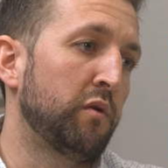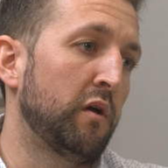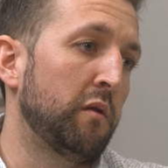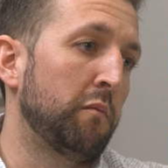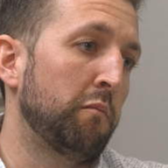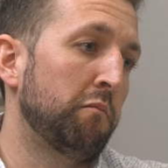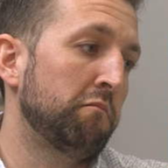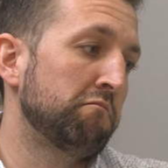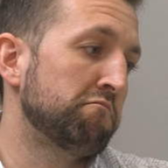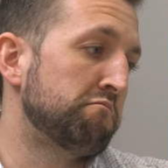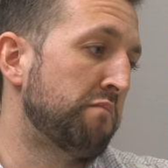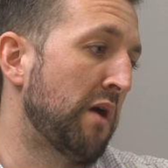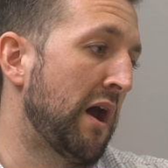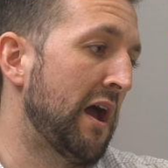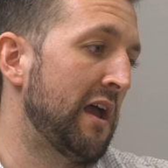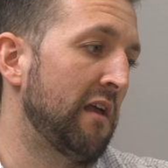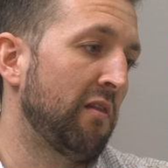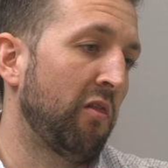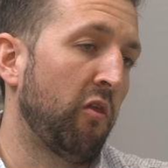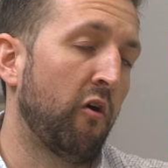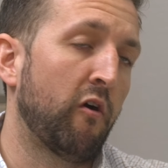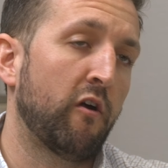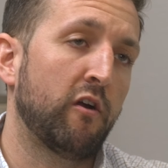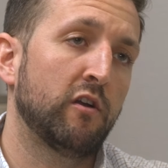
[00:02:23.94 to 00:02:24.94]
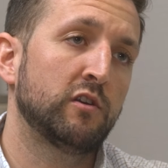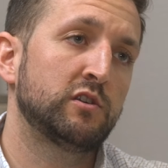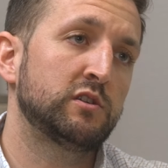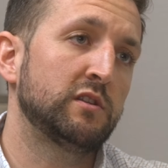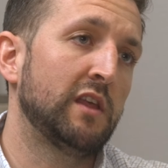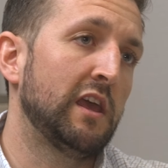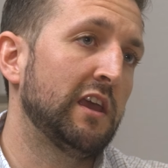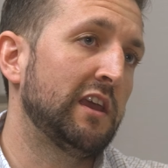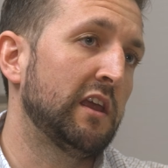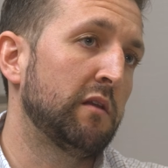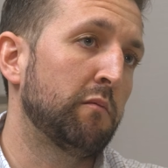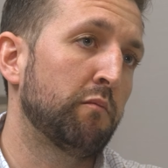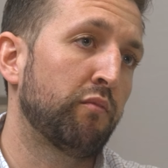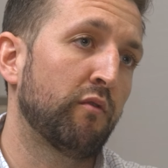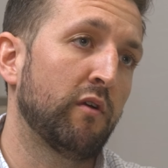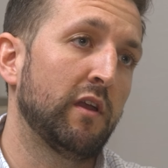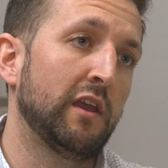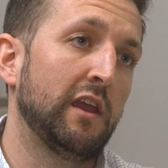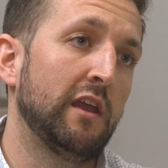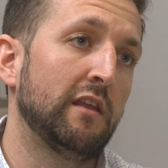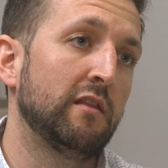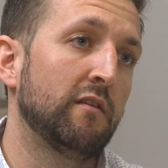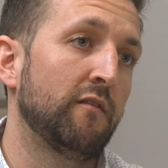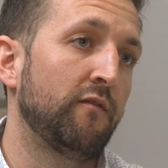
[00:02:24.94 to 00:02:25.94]
but by and large, they can bring
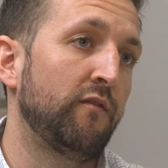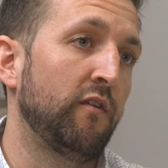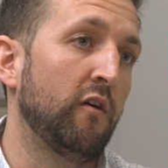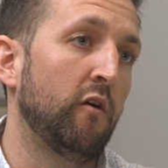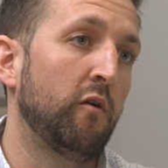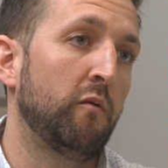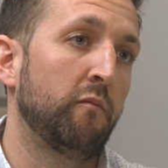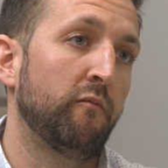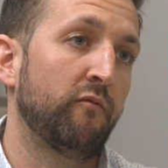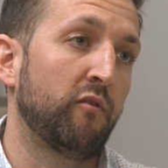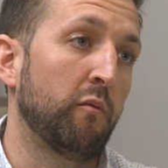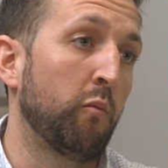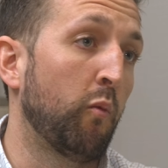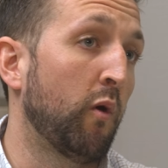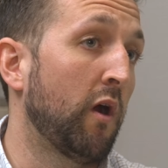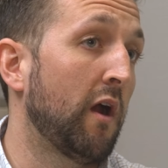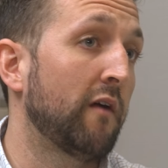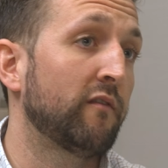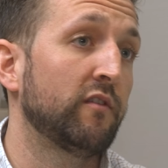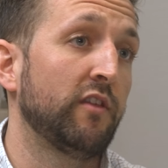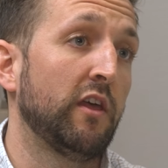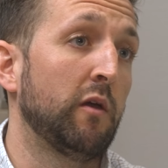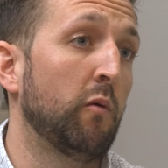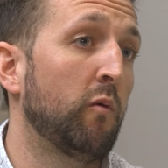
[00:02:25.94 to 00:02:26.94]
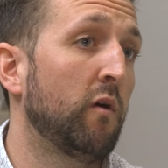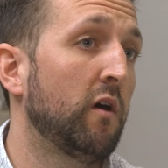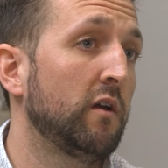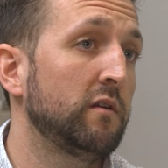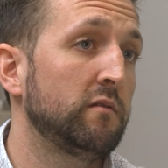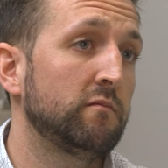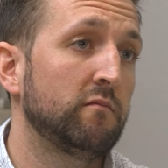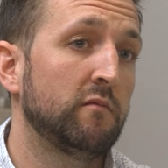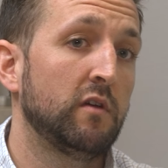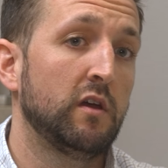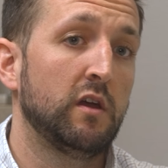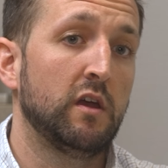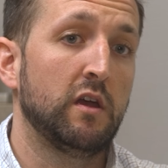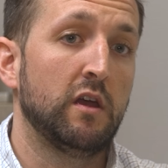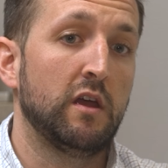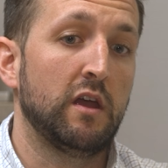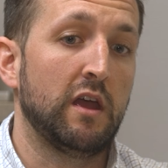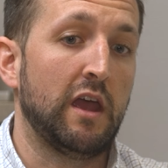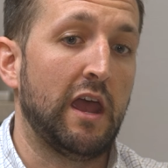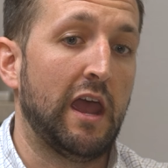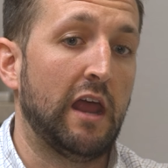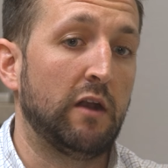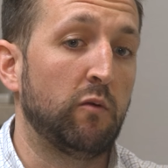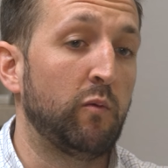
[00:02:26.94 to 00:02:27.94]
in the film from wherever they want,
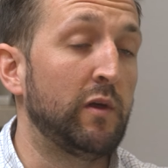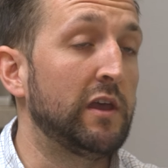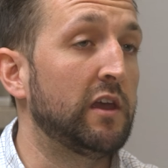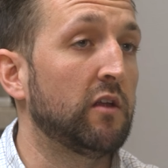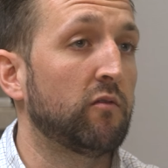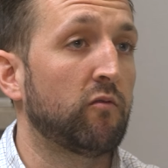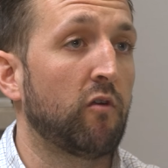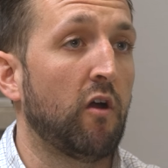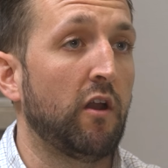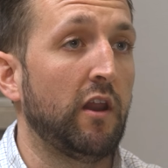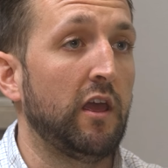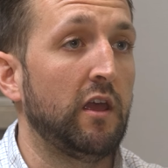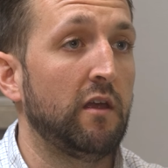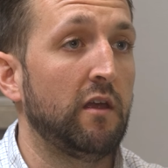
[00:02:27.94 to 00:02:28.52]
and we can run